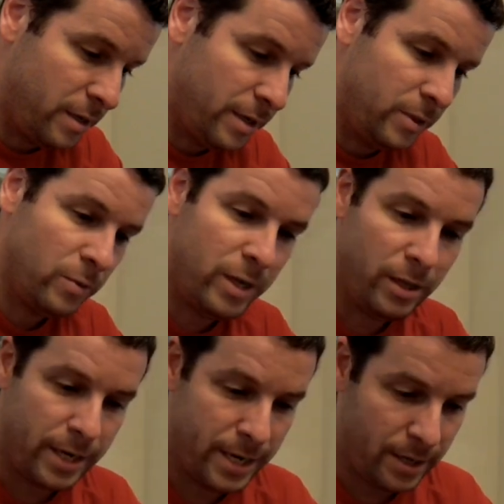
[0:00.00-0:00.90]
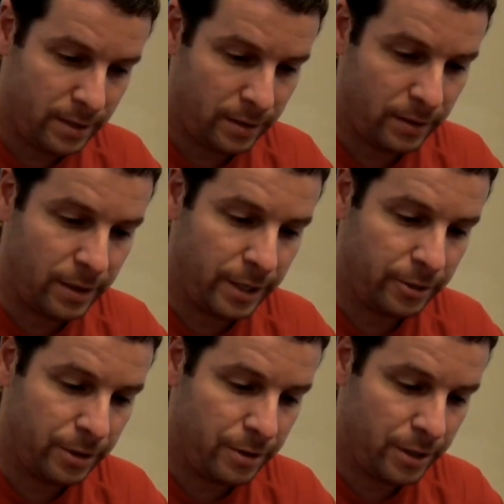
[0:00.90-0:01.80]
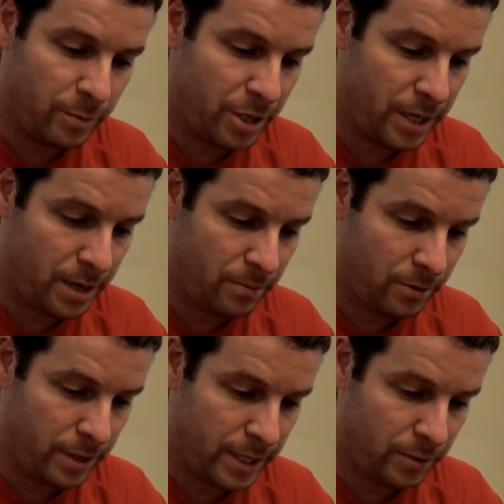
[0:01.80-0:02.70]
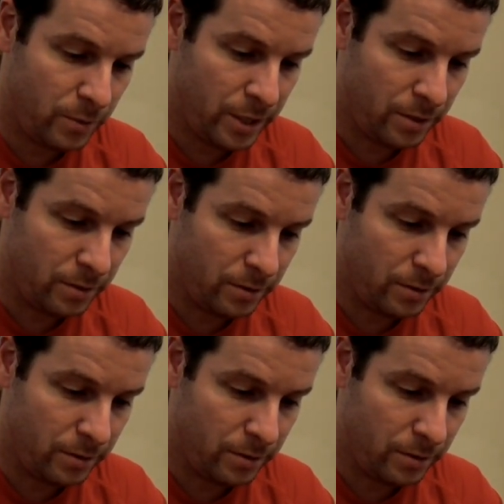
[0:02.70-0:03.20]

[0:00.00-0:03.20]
as well as an extra USB cable as well,